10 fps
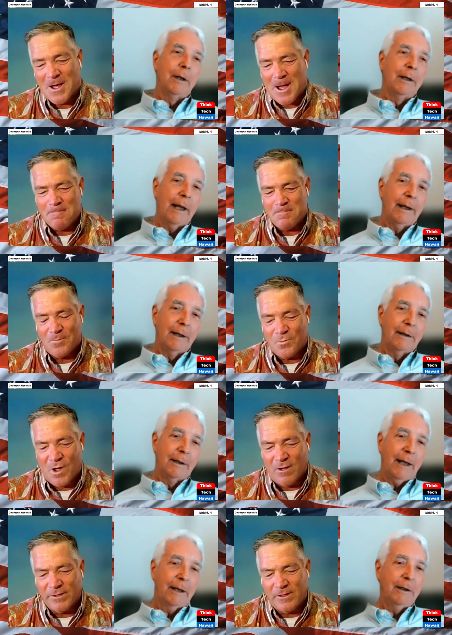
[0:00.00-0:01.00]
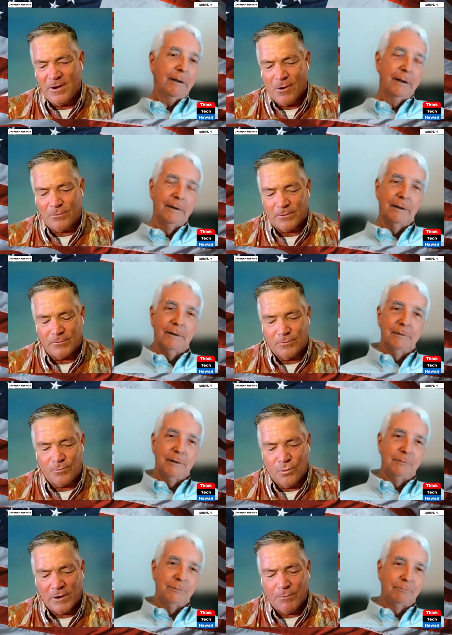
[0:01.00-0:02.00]
Speaker 1: um, well, you know,
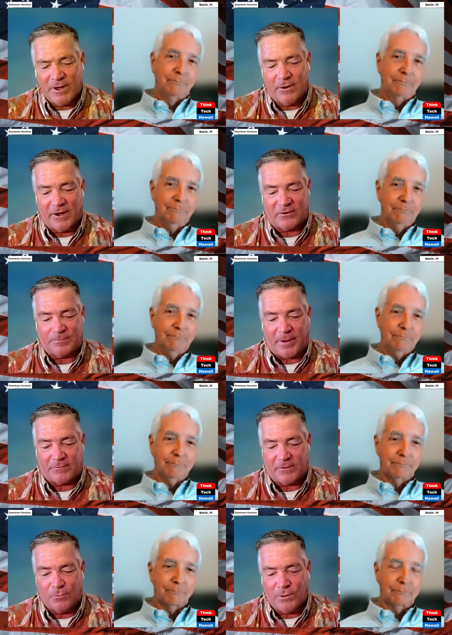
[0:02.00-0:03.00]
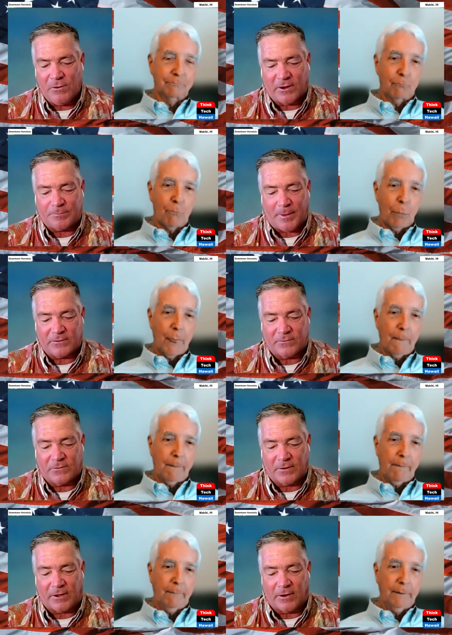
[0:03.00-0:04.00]
what are we going to expect? What do you expect
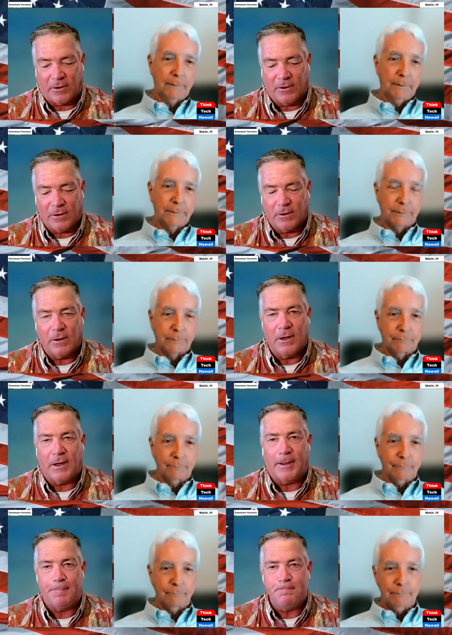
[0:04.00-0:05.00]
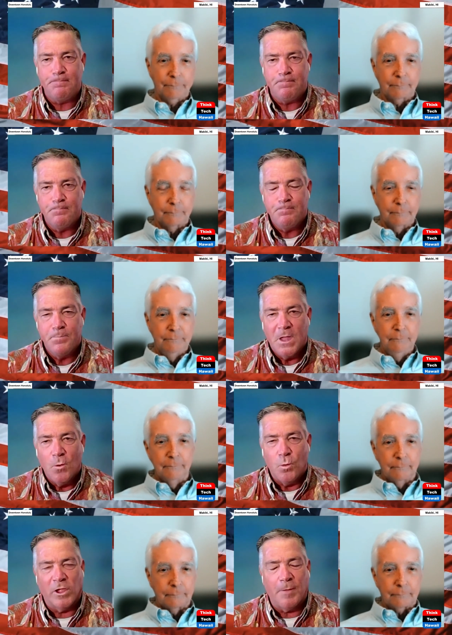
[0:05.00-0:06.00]
to hear? Um,
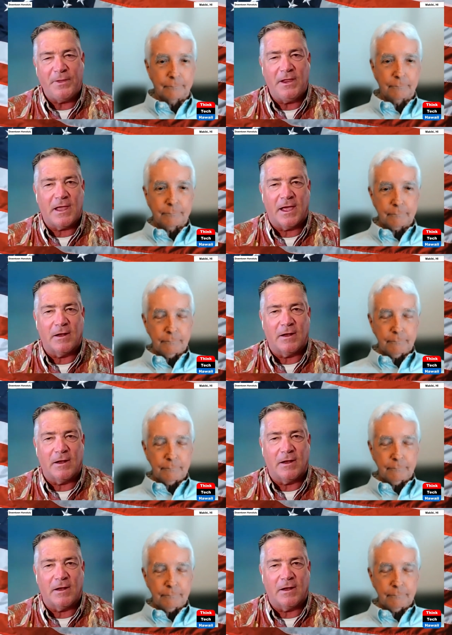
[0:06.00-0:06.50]
will it be kind